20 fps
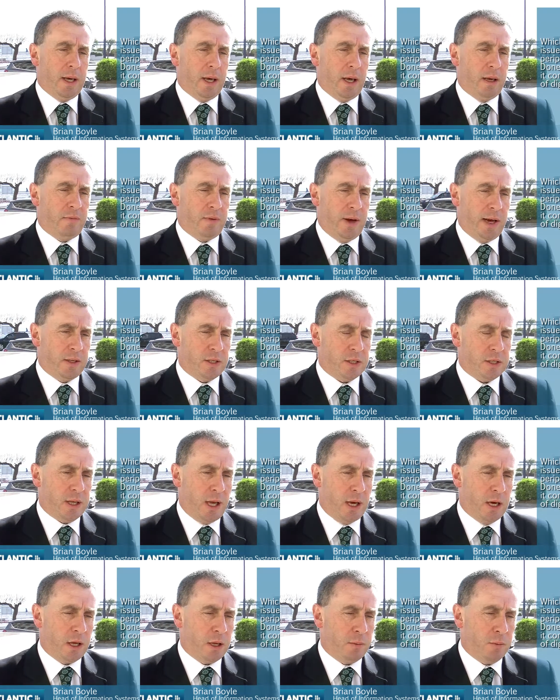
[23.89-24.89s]
advanced
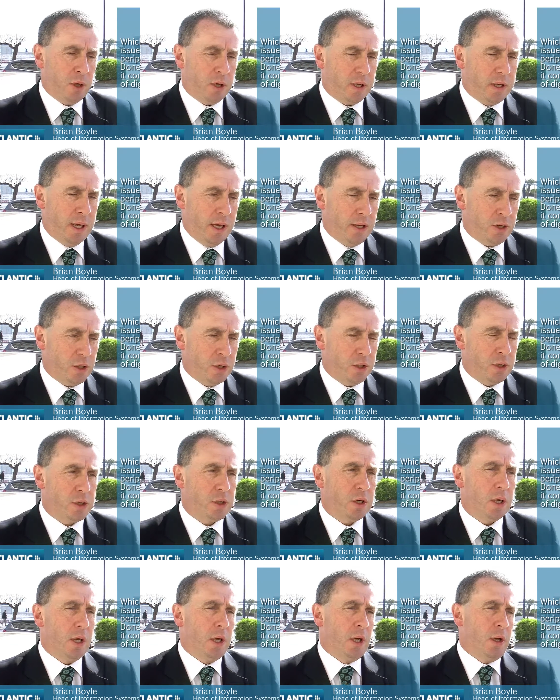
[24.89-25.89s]

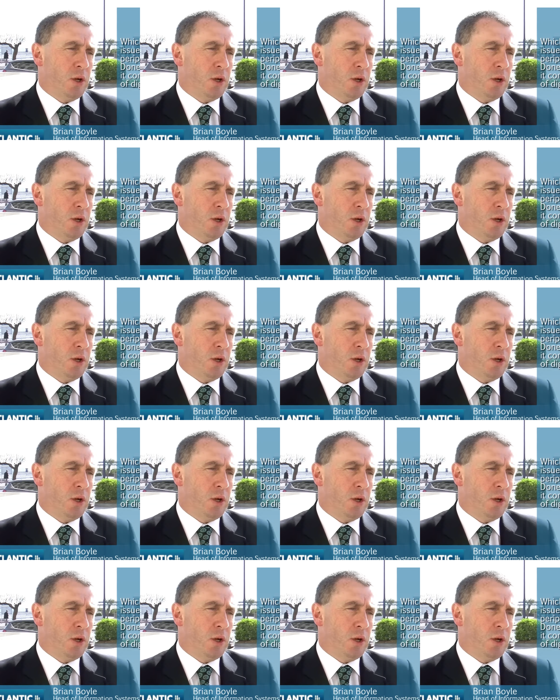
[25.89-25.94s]
telecommunications